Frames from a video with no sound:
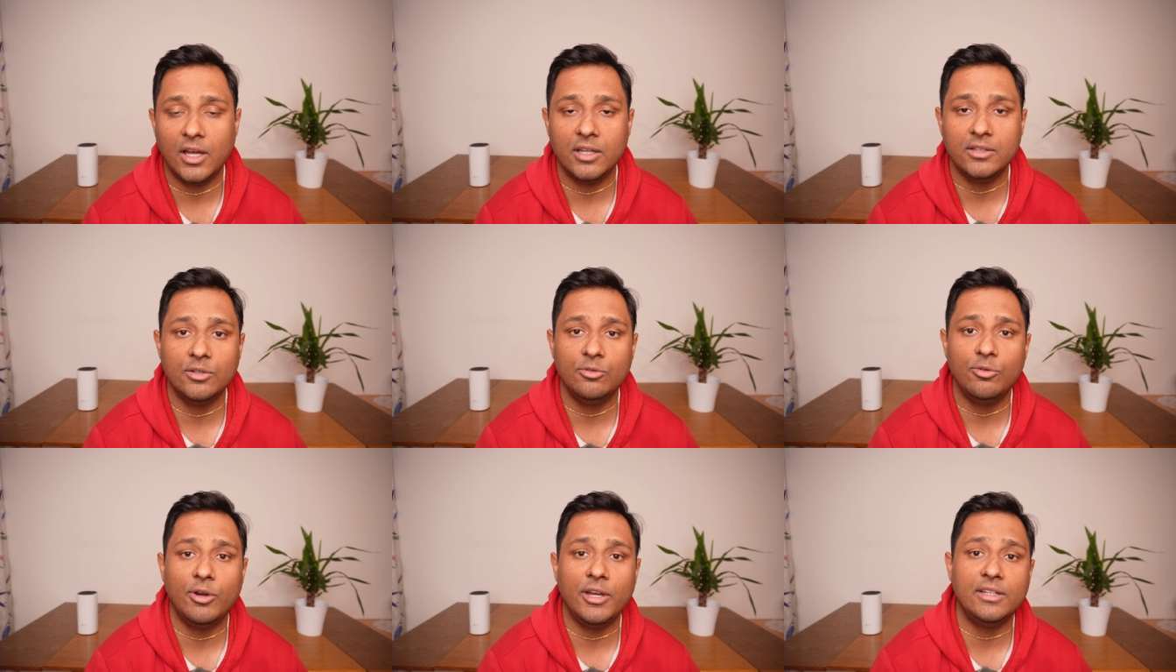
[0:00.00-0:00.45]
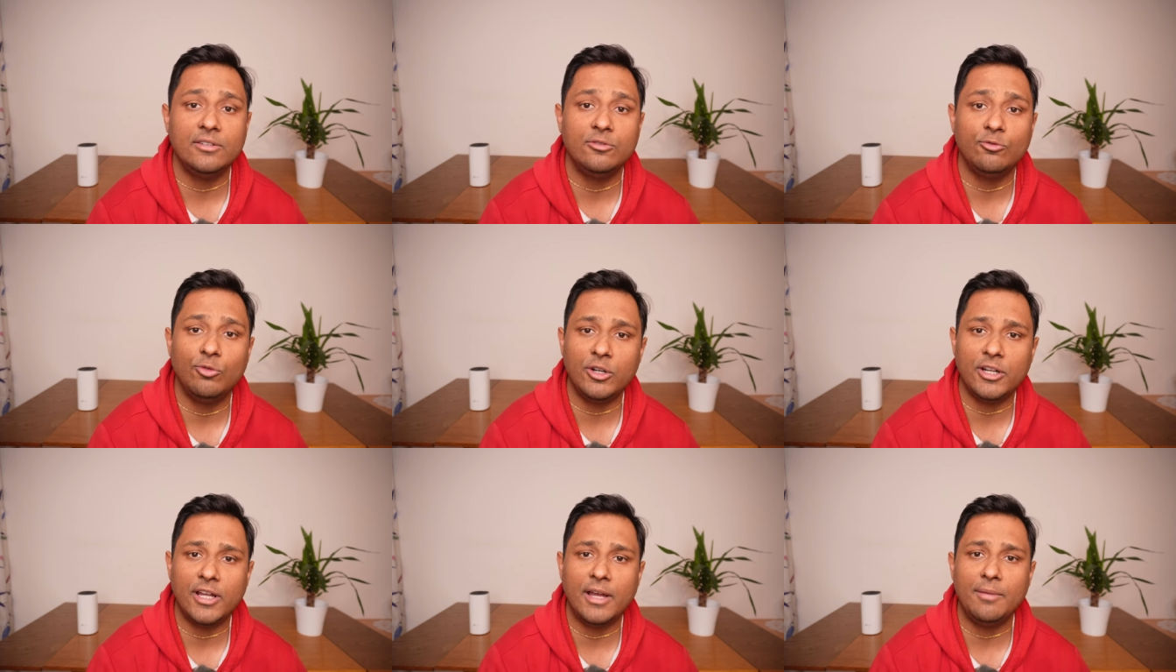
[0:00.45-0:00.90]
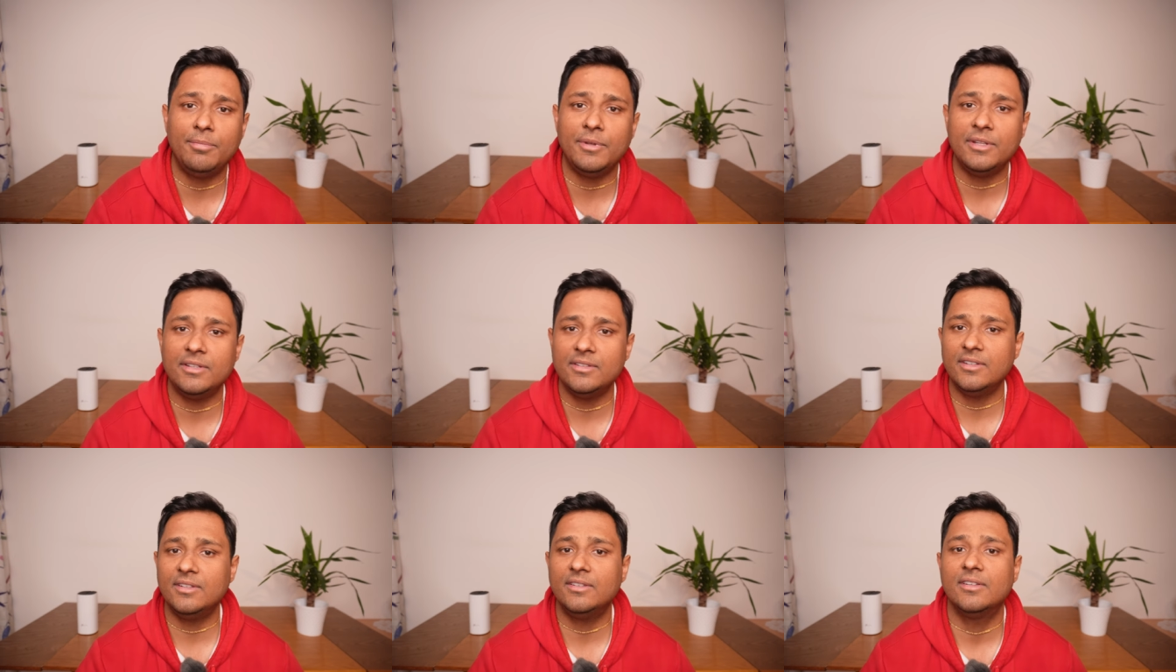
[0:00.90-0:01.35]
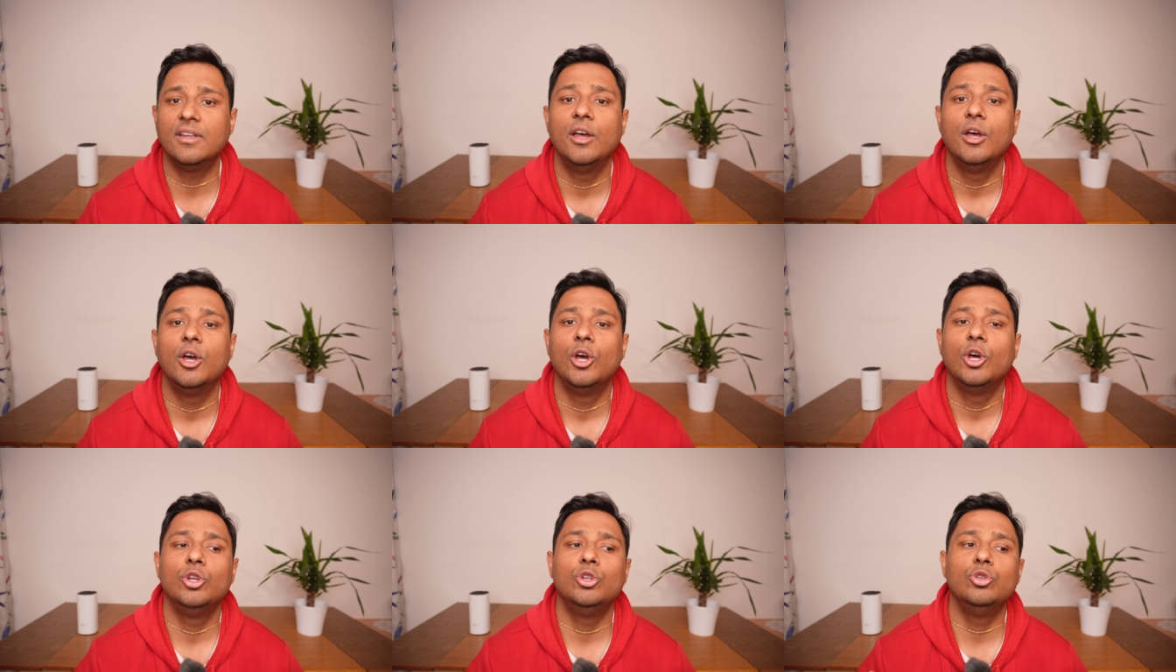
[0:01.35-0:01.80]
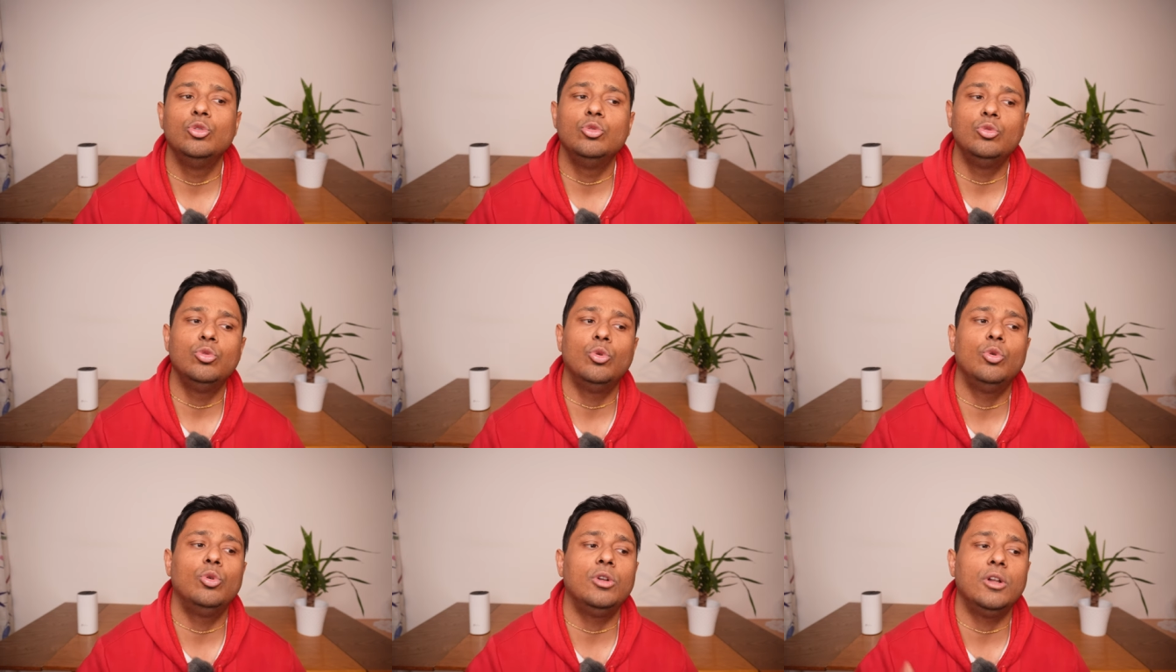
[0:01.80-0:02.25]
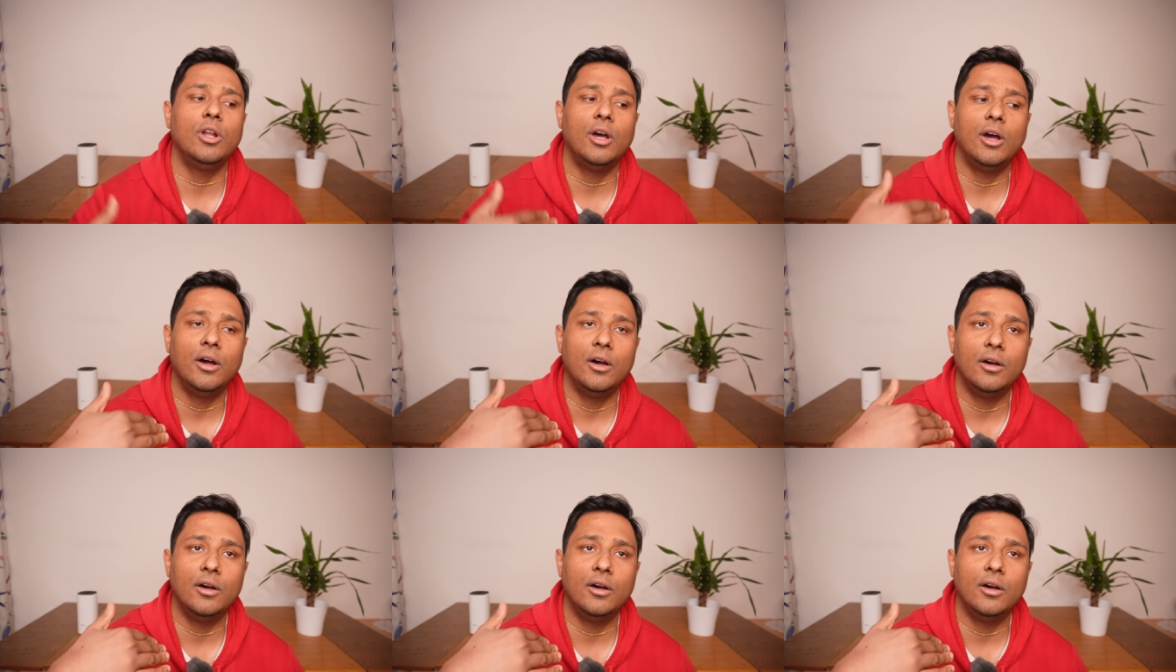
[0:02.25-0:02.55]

Otherwise, what happens is you don't